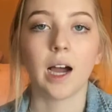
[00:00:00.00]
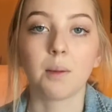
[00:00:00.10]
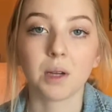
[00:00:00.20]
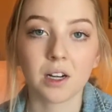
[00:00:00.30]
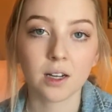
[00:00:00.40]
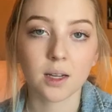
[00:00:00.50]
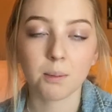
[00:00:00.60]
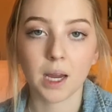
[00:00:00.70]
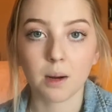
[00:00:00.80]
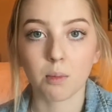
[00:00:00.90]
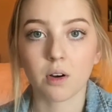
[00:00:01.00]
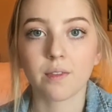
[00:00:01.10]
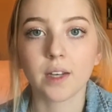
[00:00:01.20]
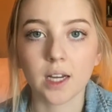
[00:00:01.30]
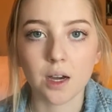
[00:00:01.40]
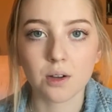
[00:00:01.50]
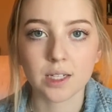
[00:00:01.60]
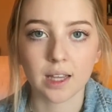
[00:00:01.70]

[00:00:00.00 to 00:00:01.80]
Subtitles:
I'm gonna make more videos.